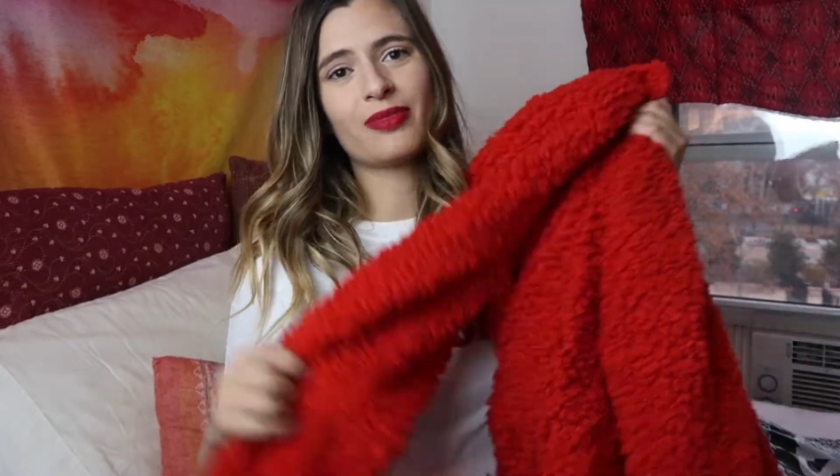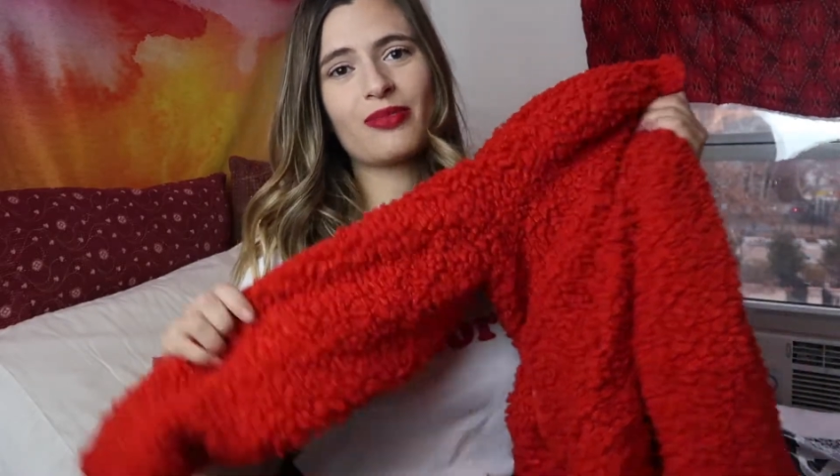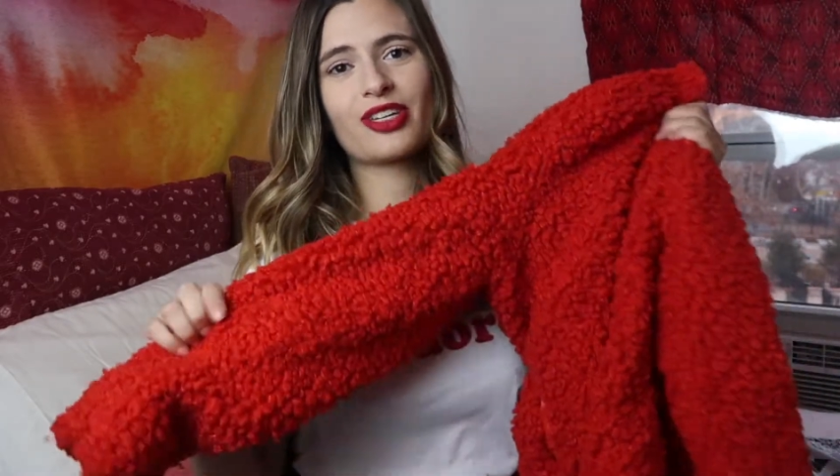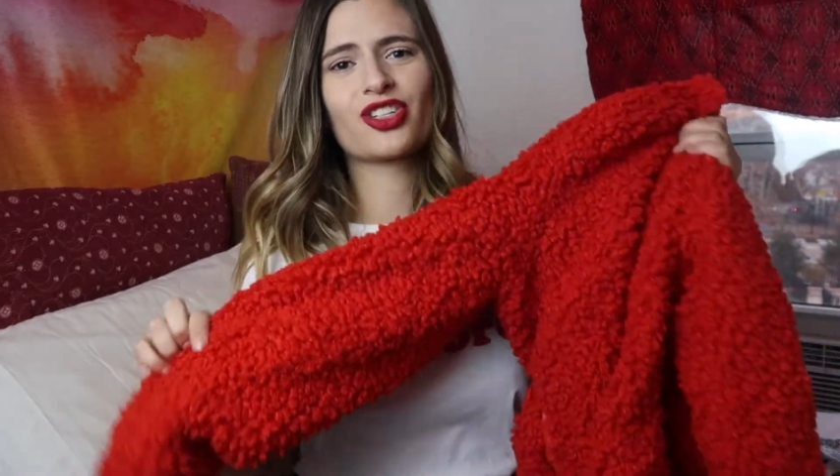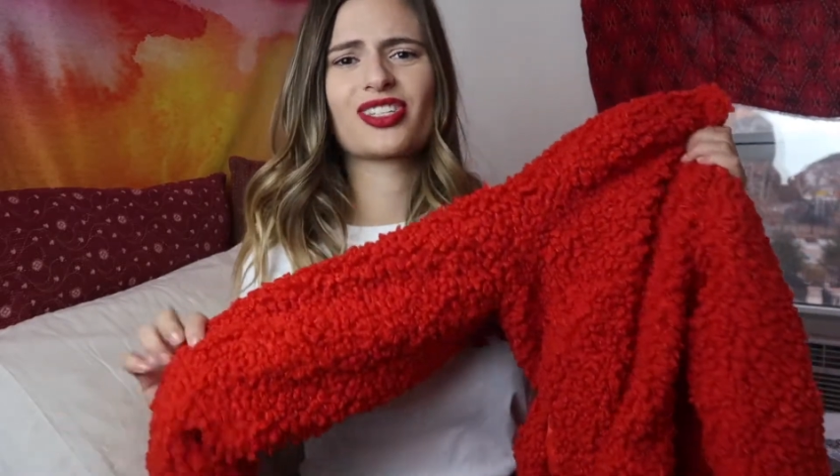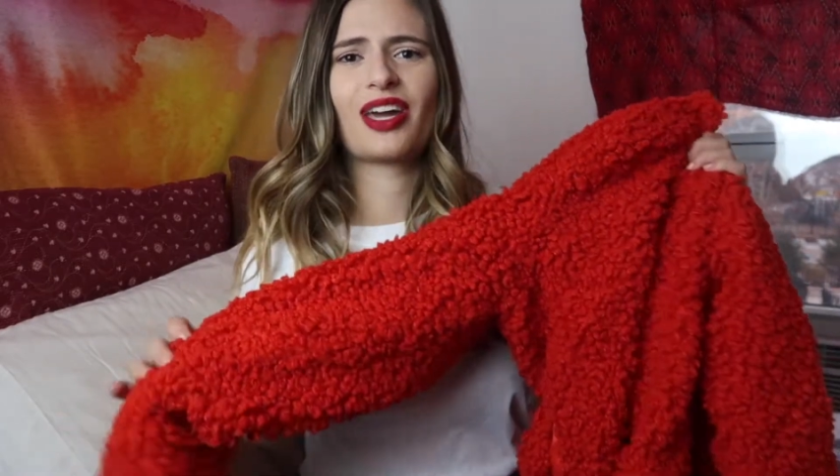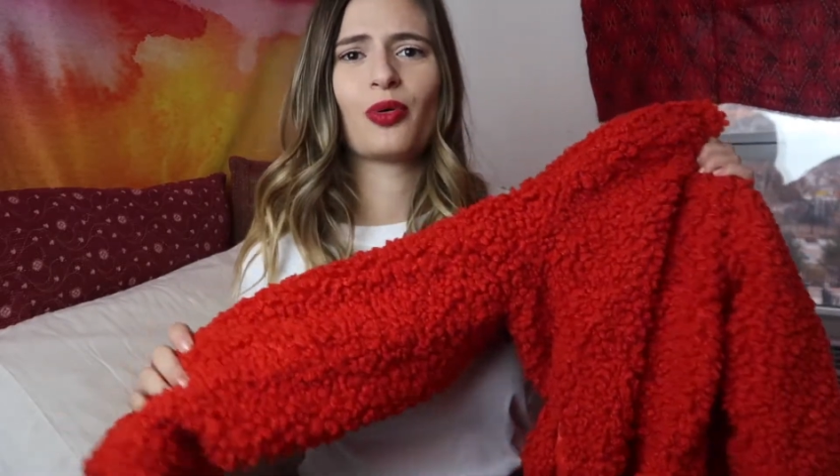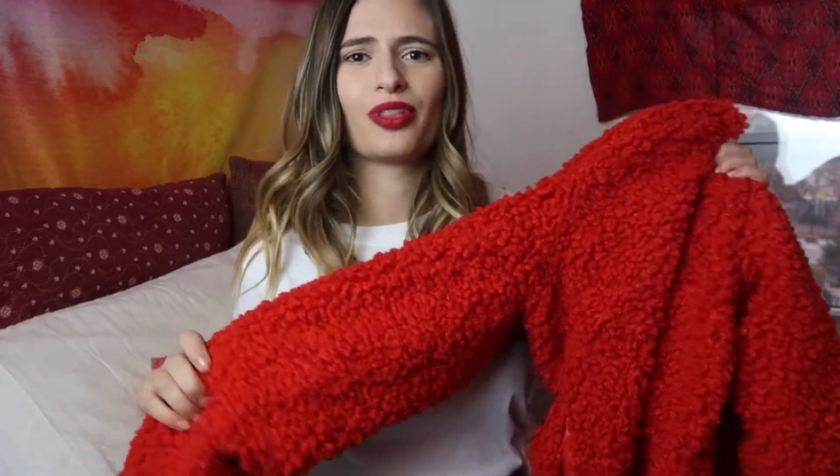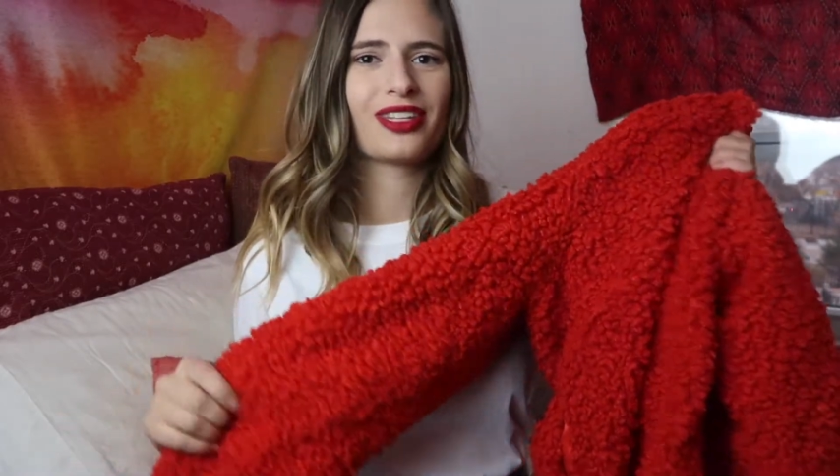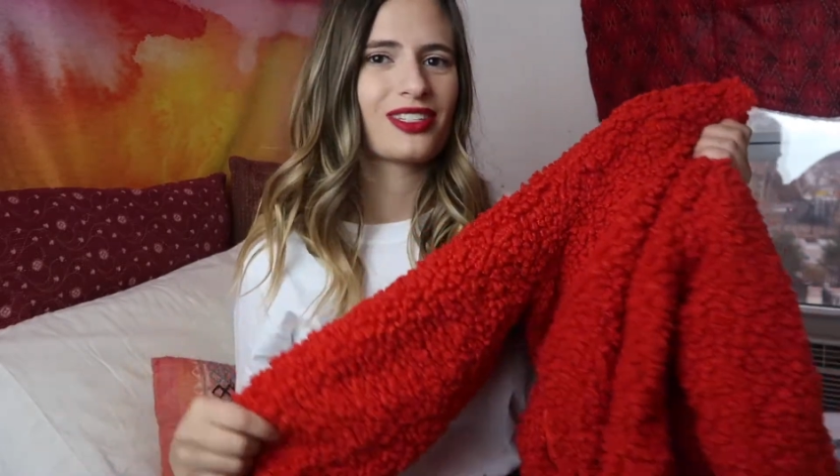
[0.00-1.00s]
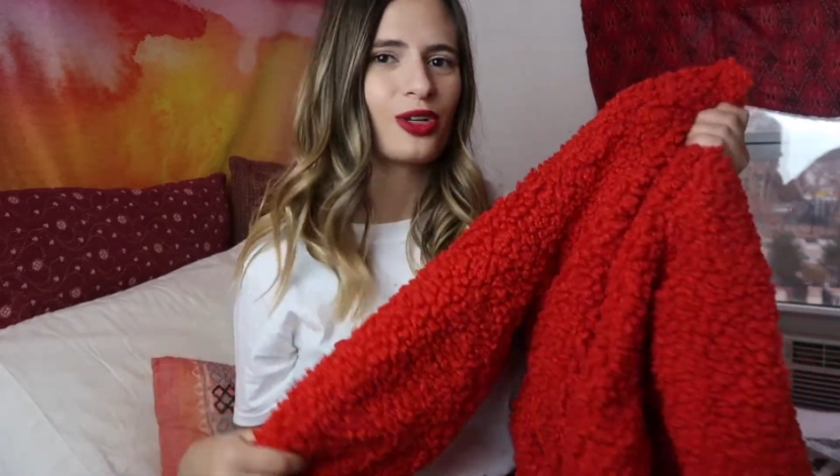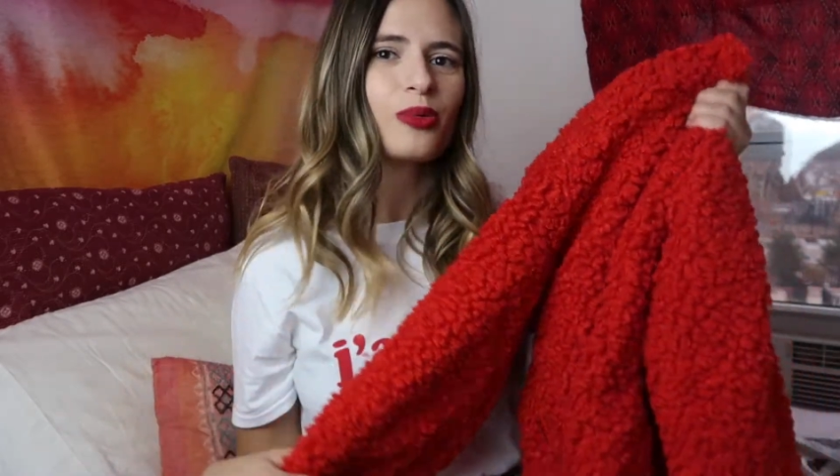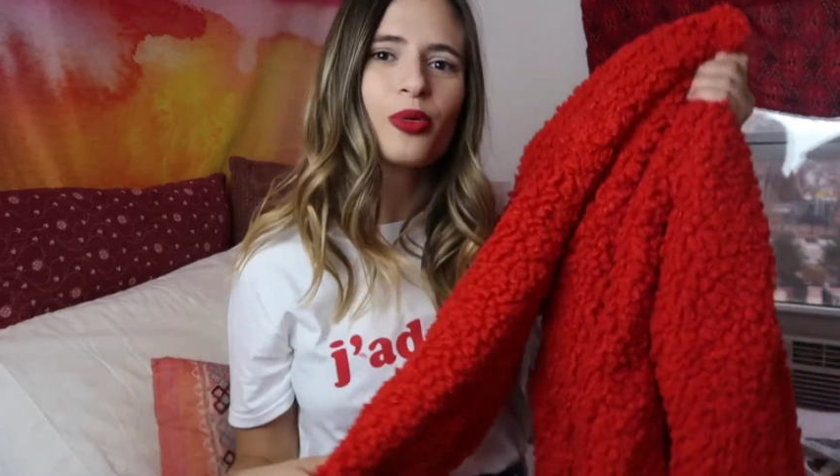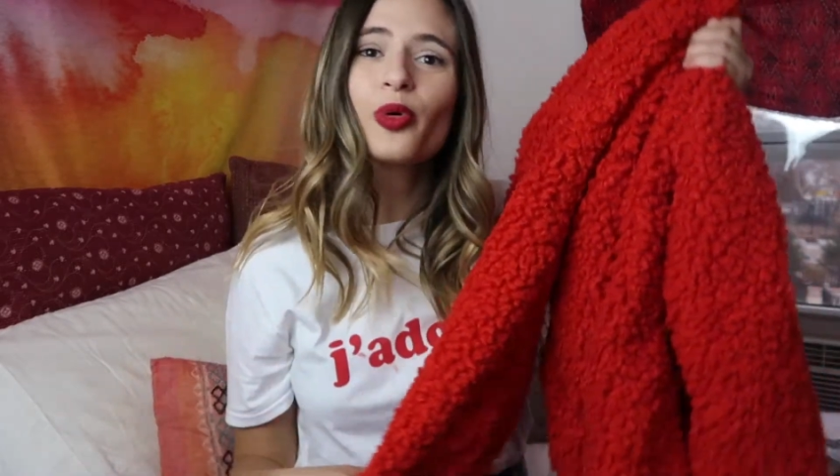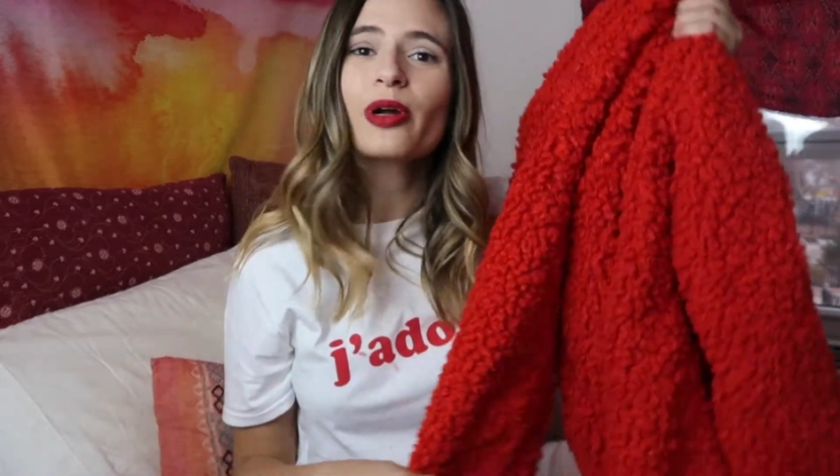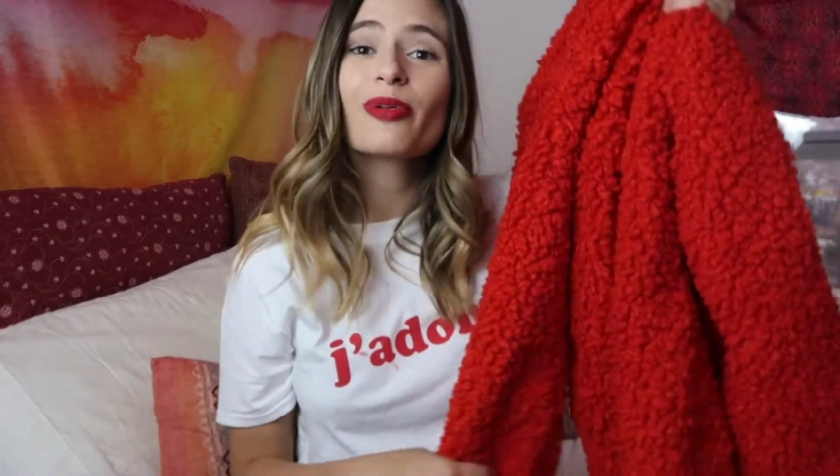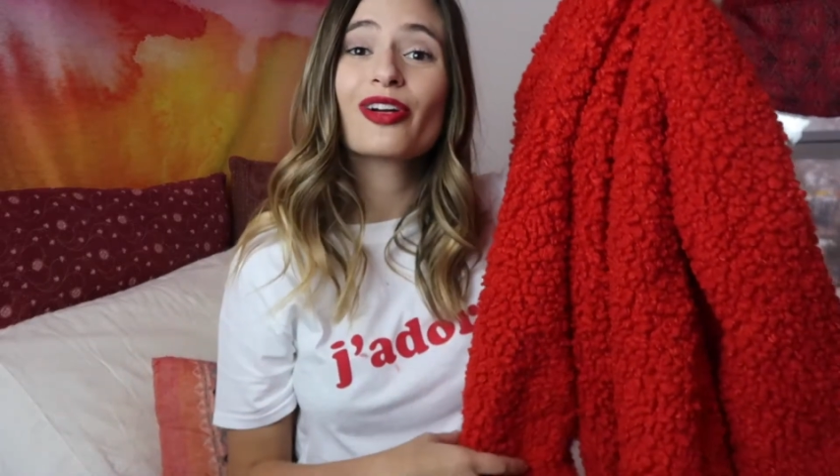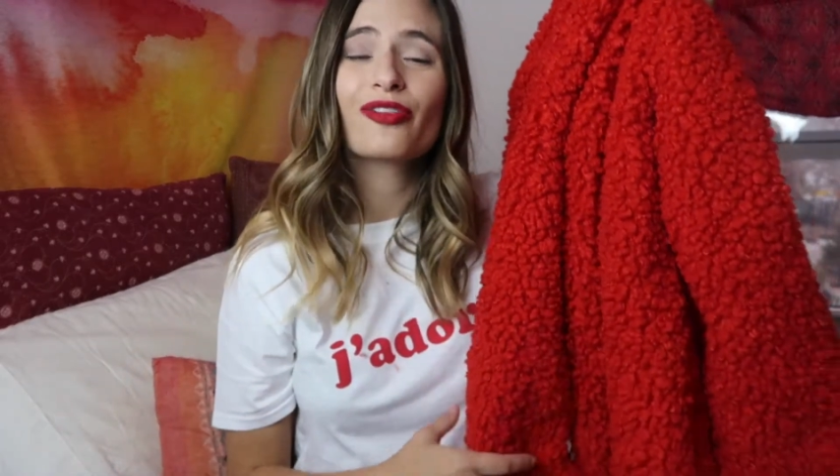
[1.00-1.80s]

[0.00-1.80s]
maybe just get one that's a little bit warmer